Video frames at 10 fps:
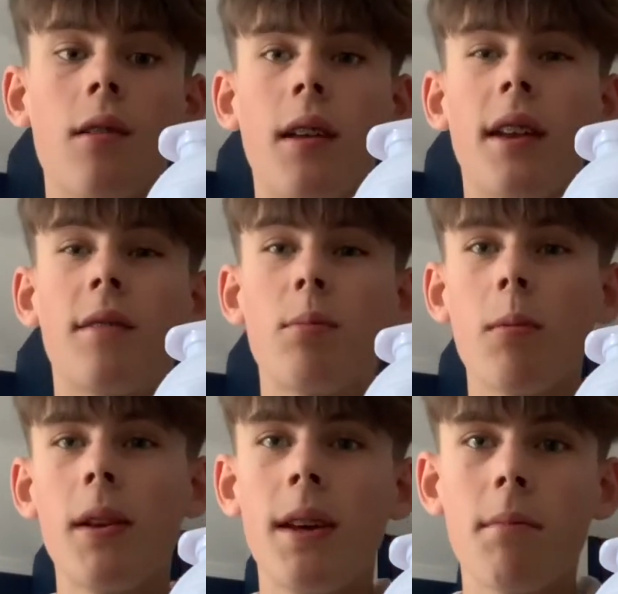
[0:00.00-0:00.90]
then it's
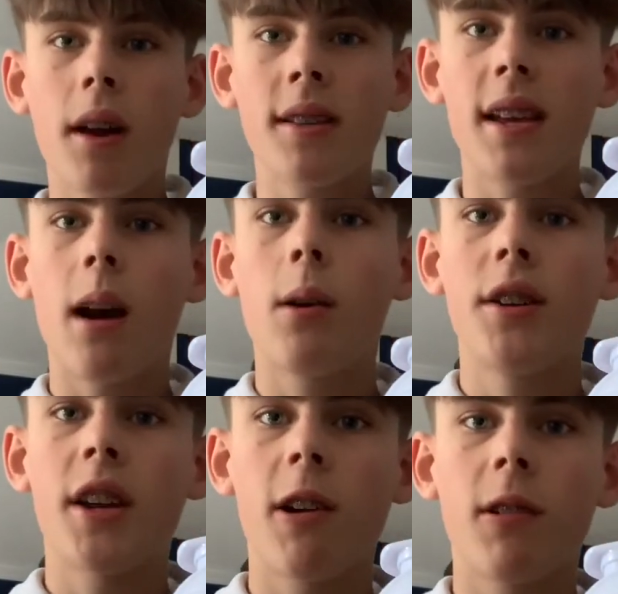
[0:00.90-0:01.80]
probably in my sour
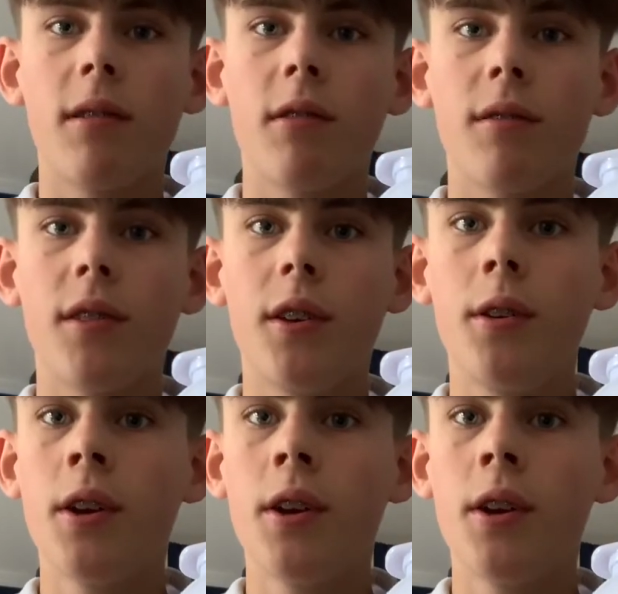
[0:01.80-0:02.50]
cherry review.